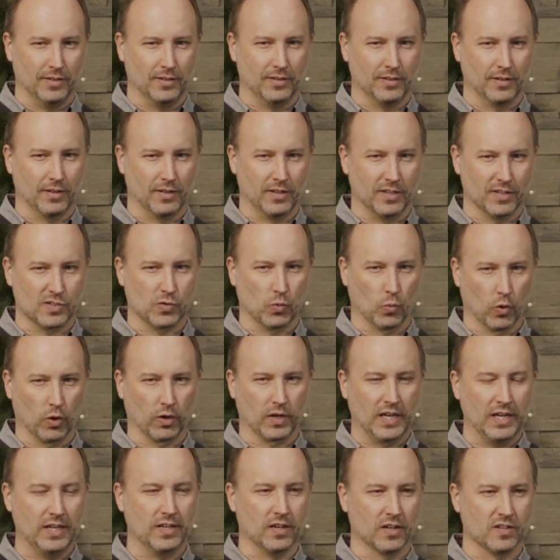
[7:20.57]
this work
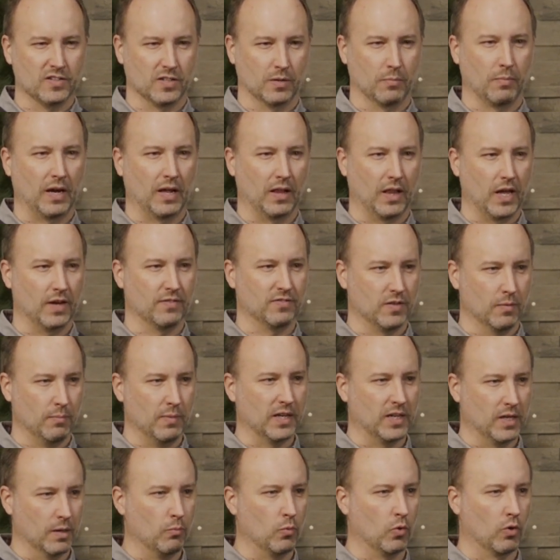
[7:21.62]
he does in my life to
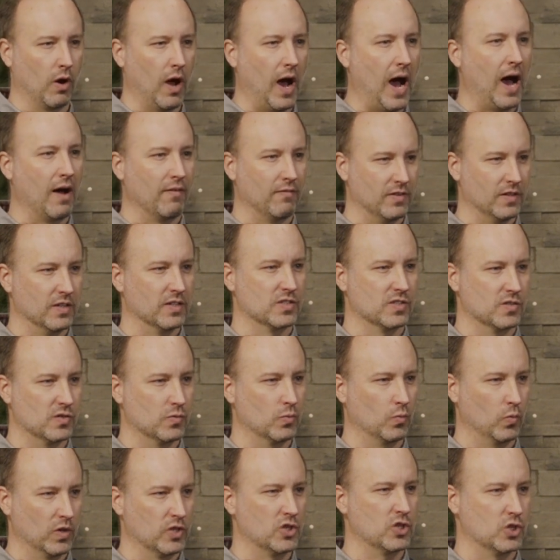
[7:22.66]
make it more obvious
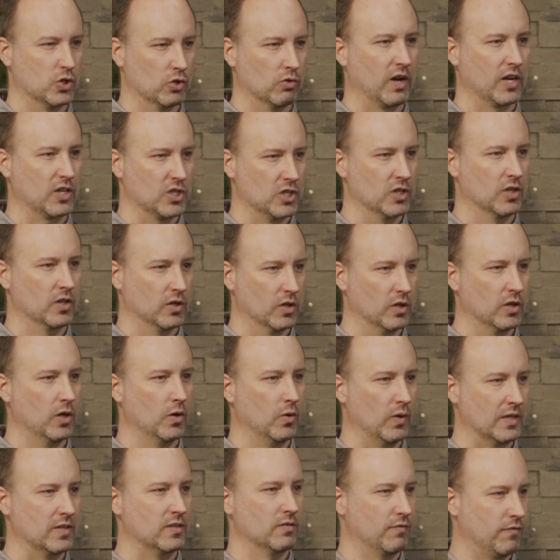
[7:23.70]
which direction to go
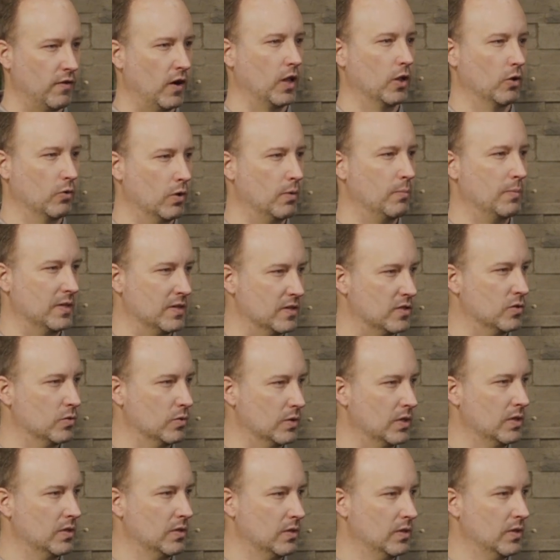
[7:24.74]
and to follow him into
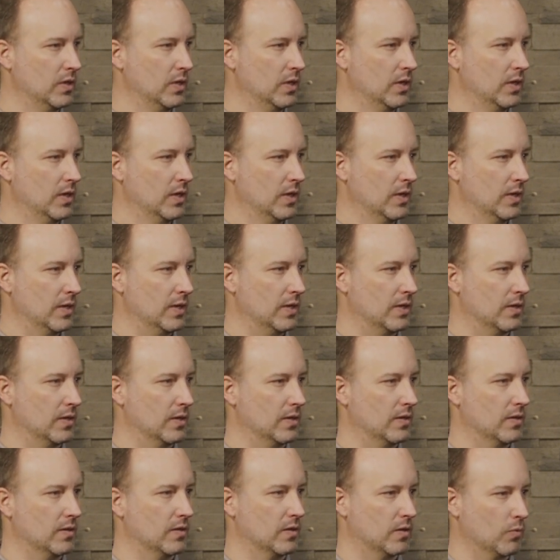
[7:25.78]

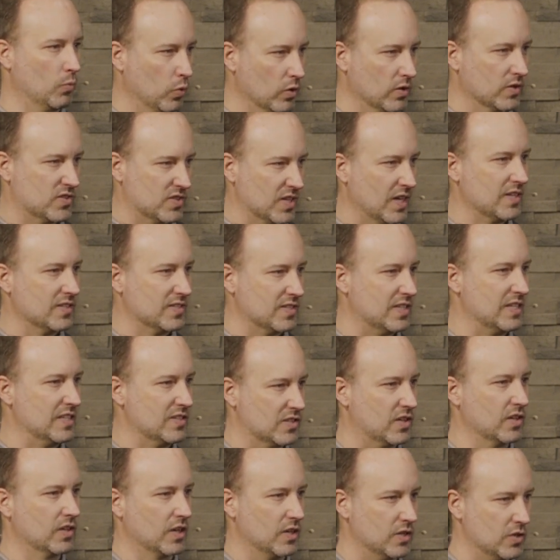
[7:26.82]
it. The word says he's
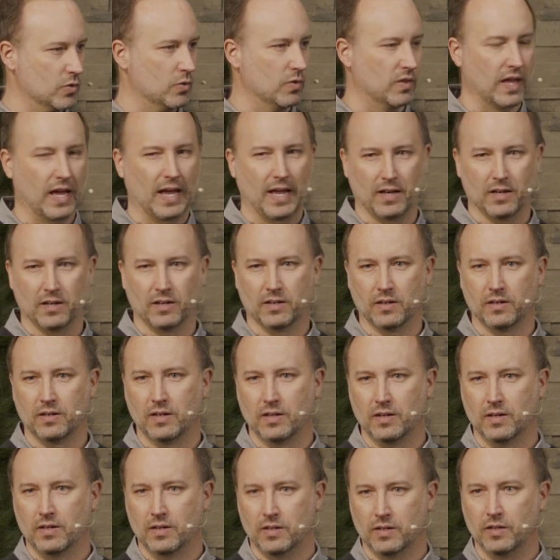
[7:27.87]
going to do that.
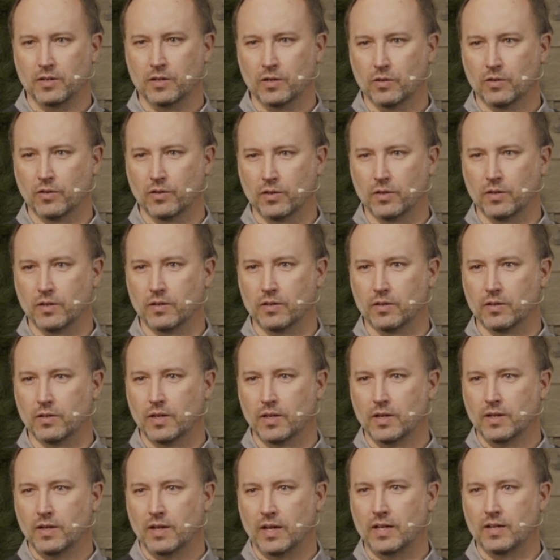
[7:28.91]
You know,
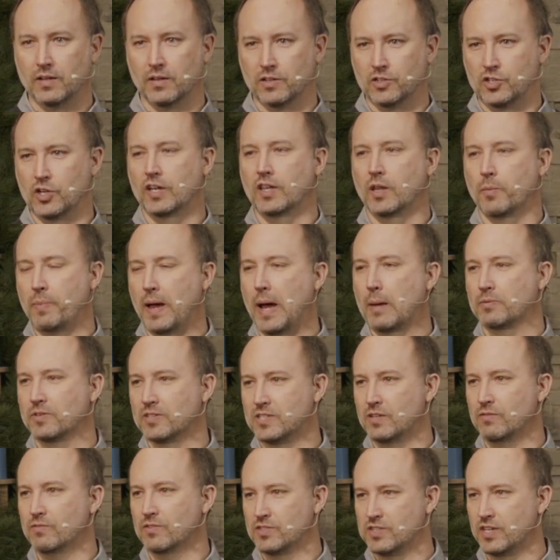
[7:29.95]
and John the Baptist
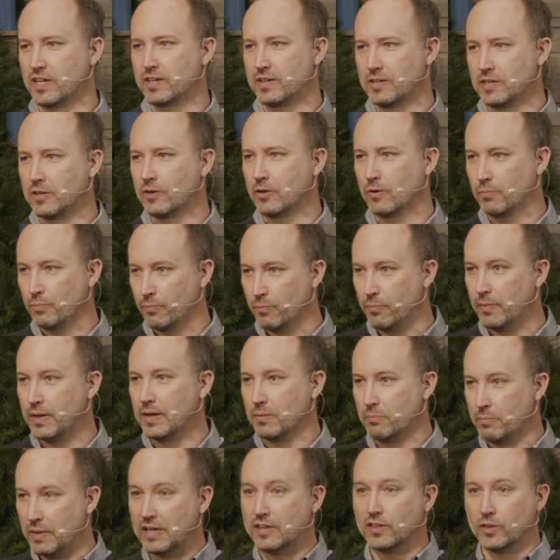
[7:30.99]
even said, you know,
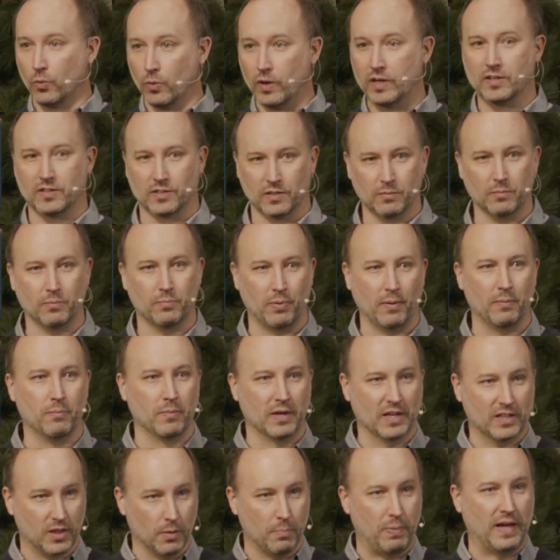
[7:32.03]
make the way,
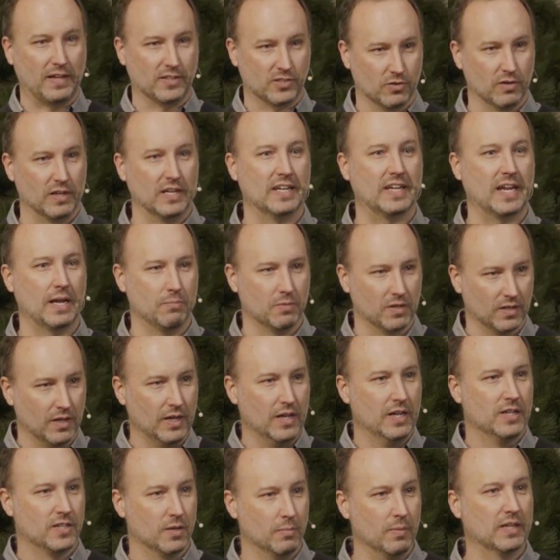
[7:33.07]
make the path straight. He came to,
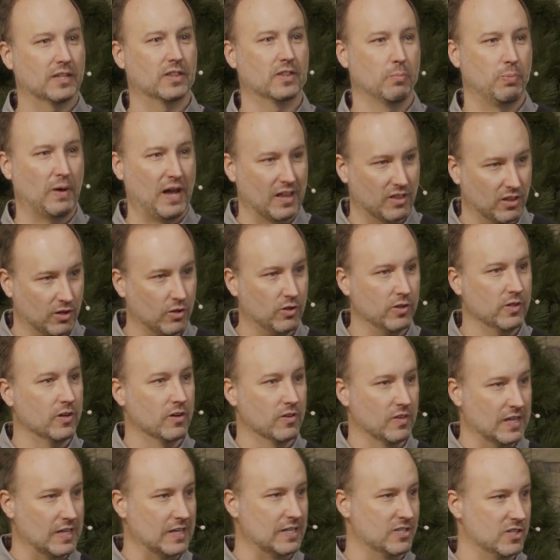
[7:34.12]
to make the path clear
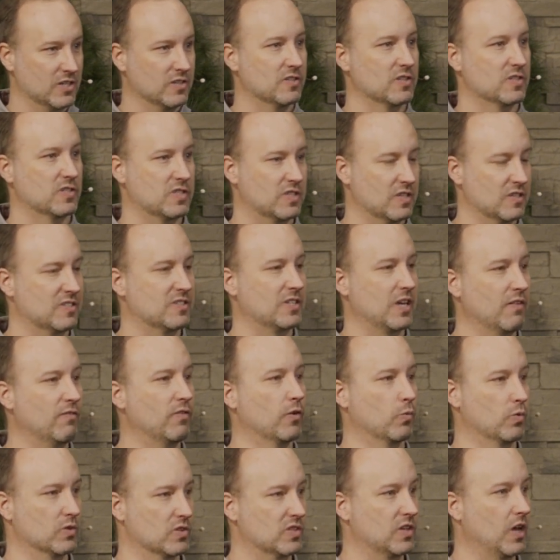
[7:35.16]
that Jesus the Savior
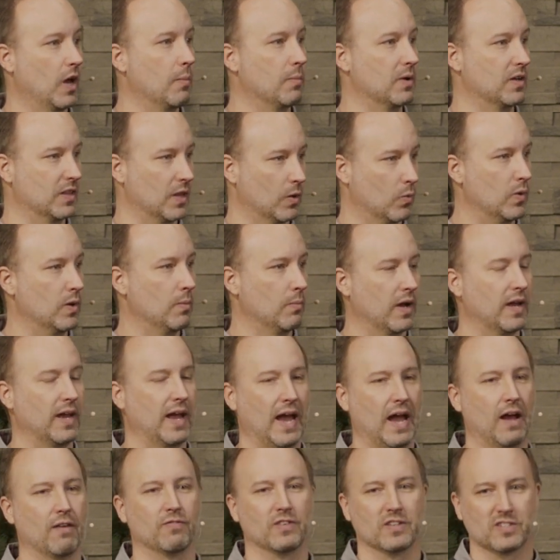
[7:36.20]
was coming, that we might
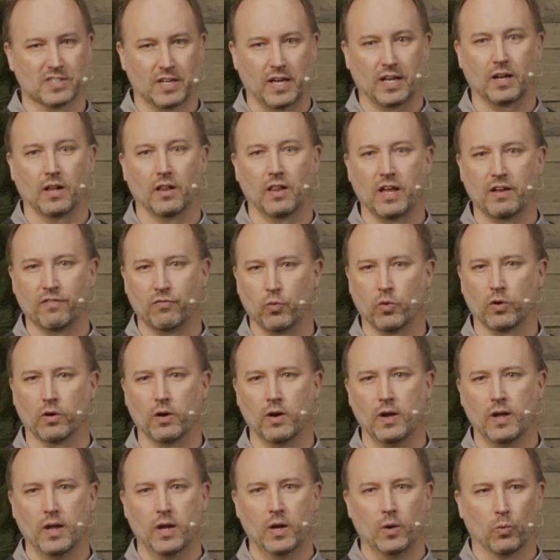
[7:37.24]
have this kind of life where
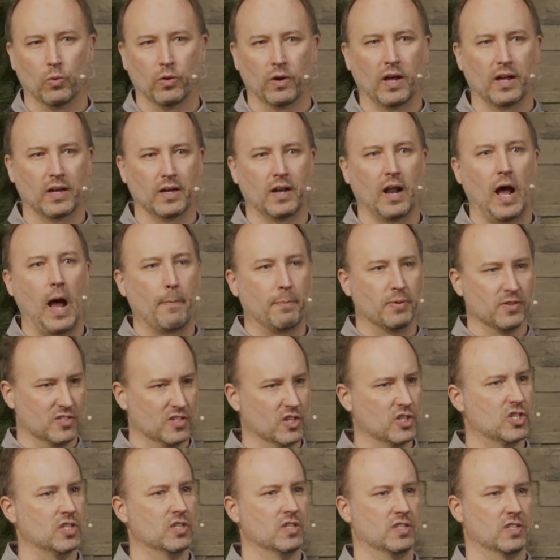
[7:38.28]
we're not in
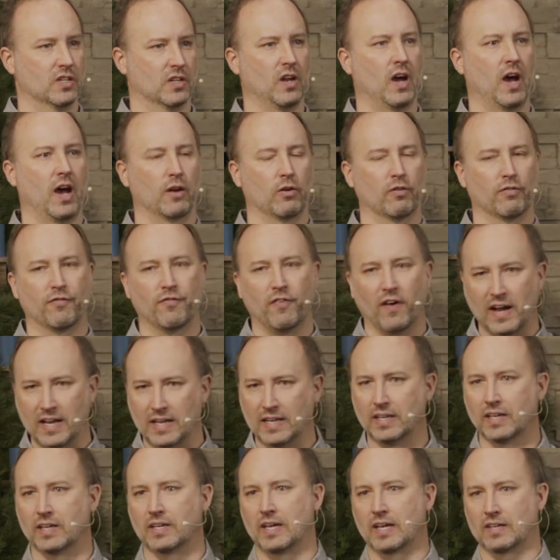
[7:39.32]
opposition to God or
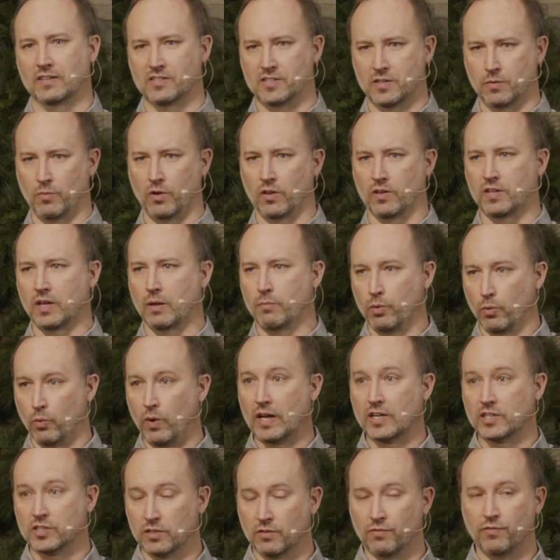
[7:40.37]
fighting against Him all the time, but we
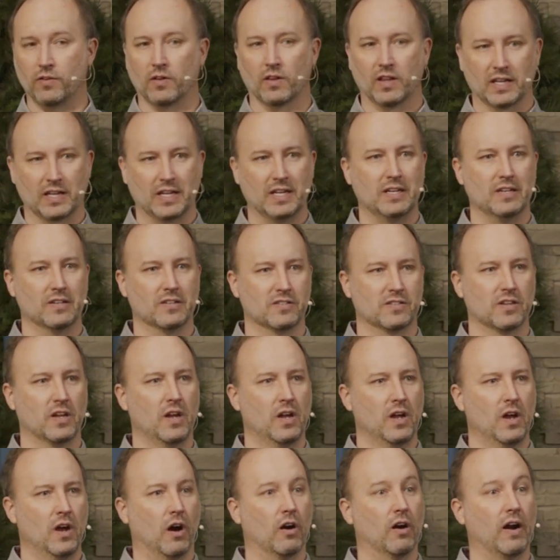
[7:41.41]
actually feel like He is
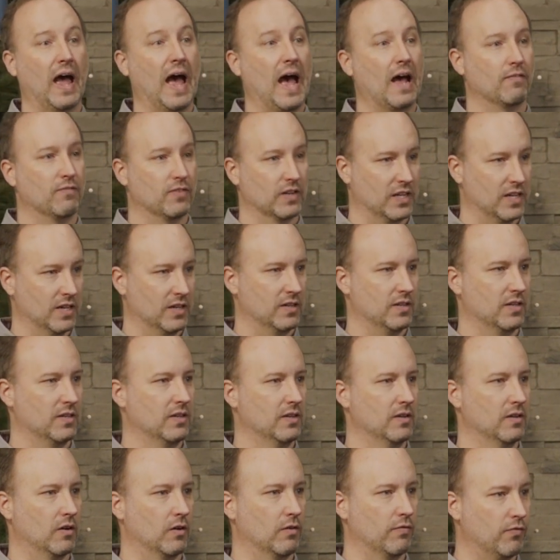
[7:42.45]
our advocate,
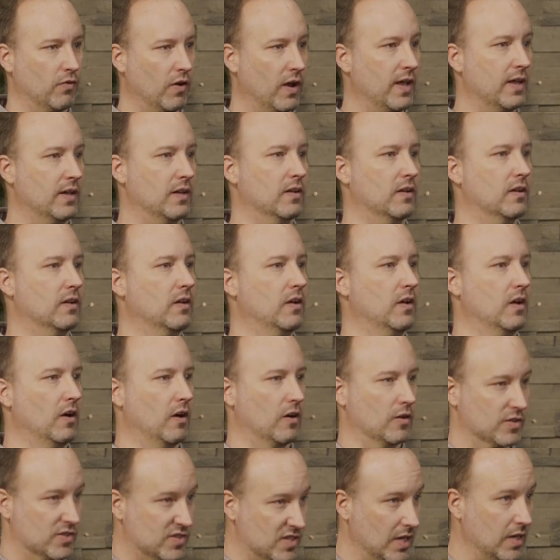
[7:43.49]
our friend,
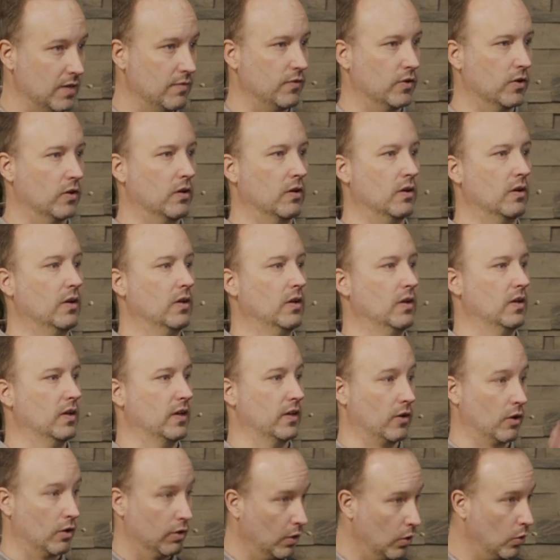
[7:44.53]
our Savior, and
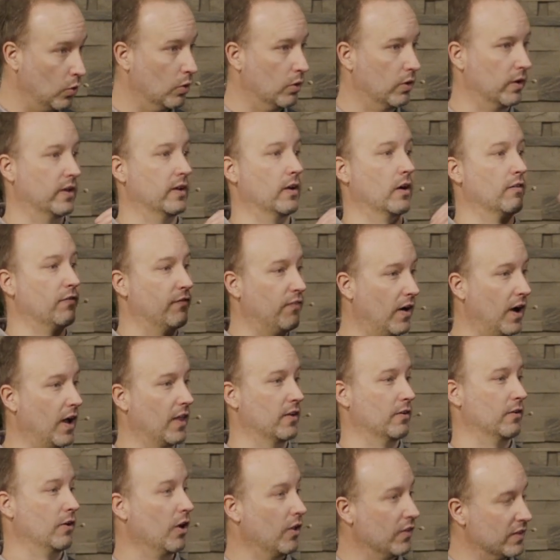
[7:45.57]
our Lord and our Father
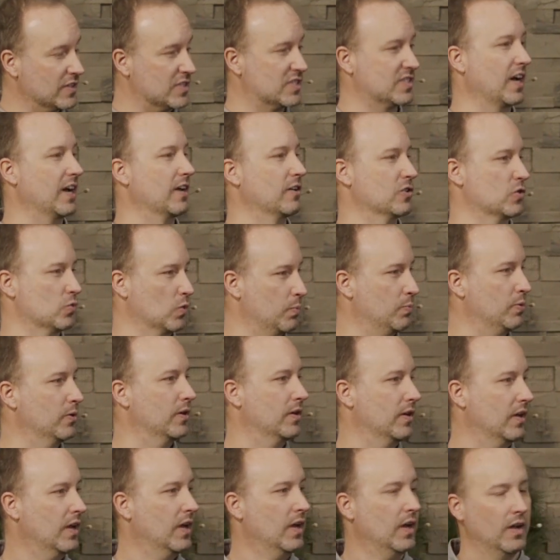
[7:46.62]
and all these titles we put
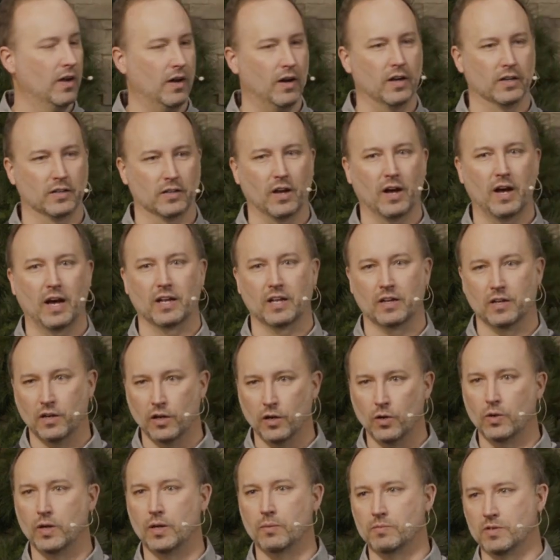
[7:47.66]
on God and
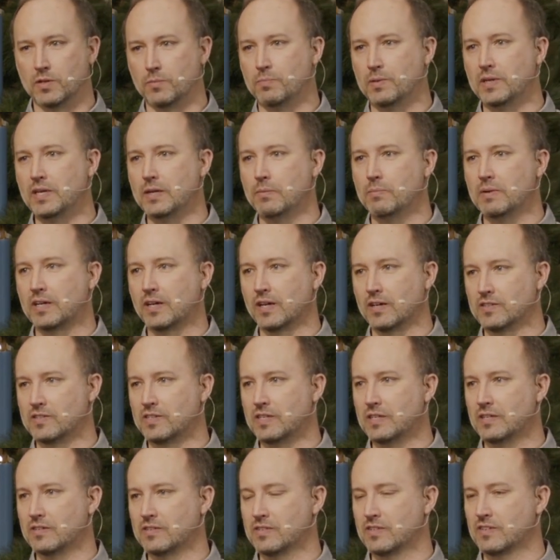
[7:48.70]
know Him to be because
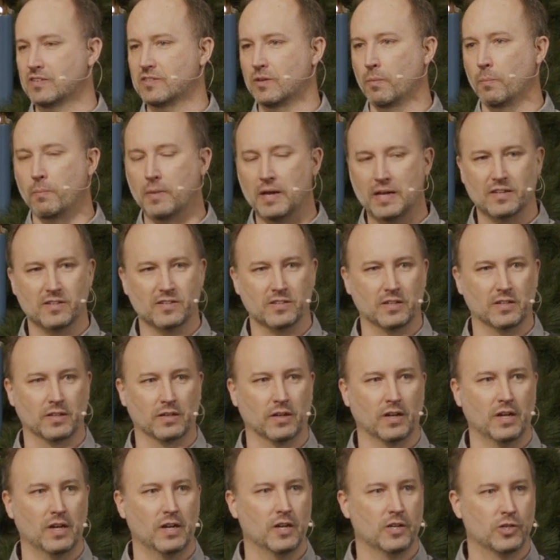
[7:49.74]
He is this amazing
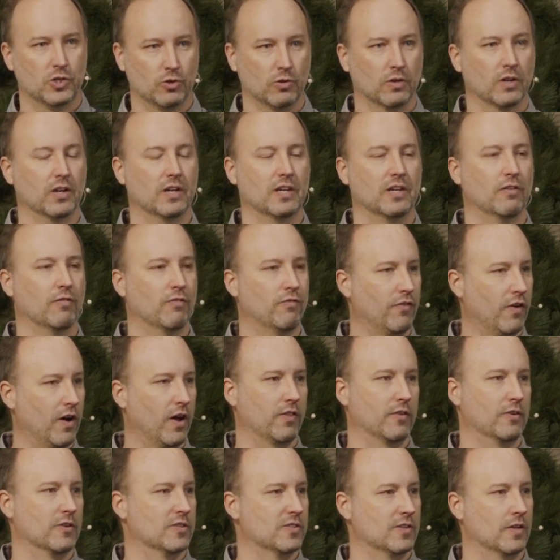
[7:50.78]
Trinity of
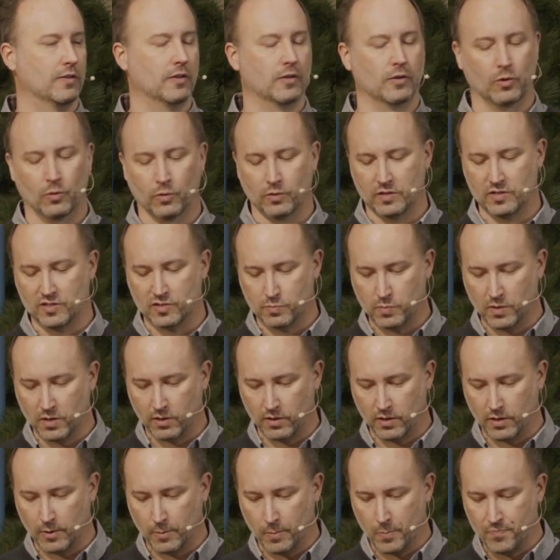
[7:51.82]
Father, Son, and Holy
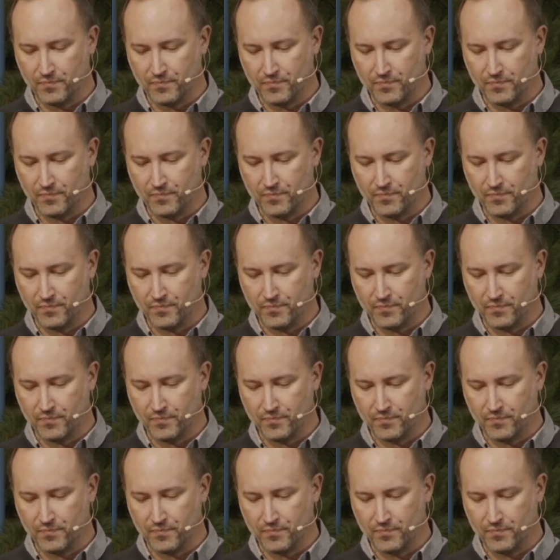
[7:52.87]
Spirit.